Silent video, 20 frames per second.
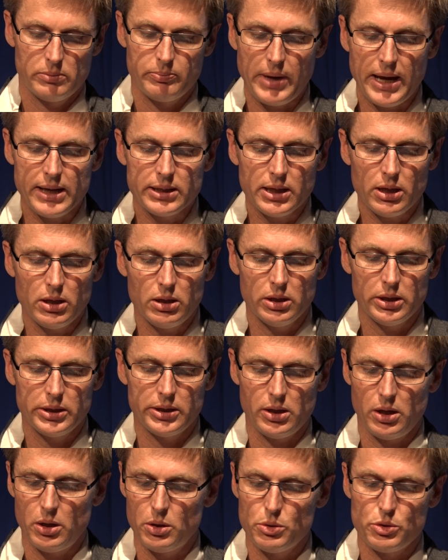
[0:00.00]

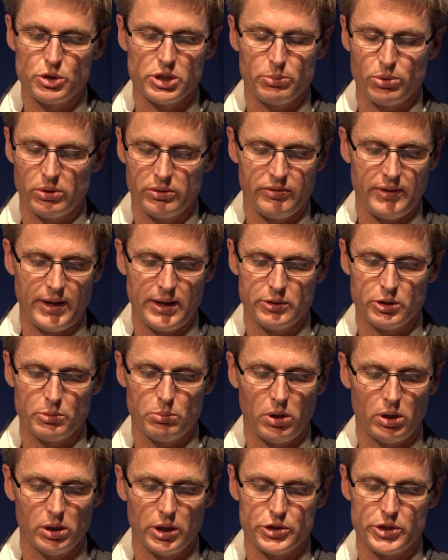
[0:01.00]
Mankind owes a profound
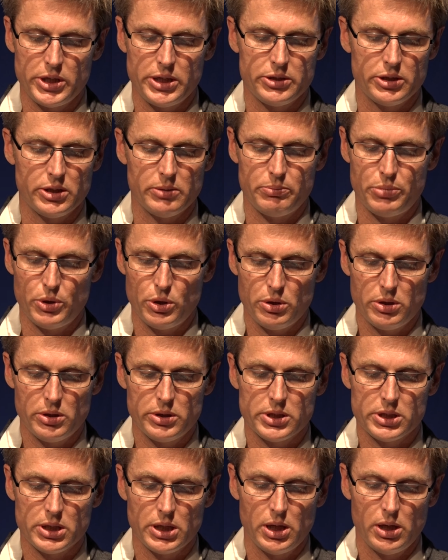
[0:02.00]
apology to the
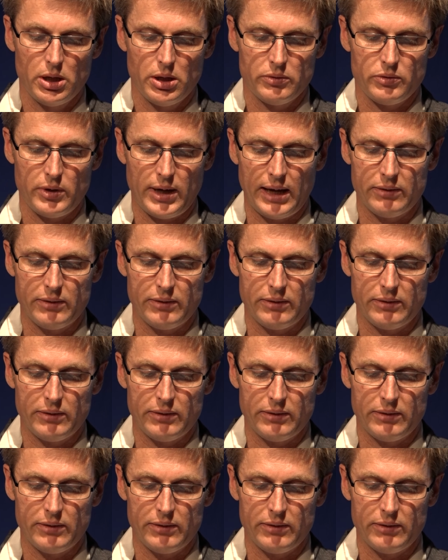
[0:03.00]
birds for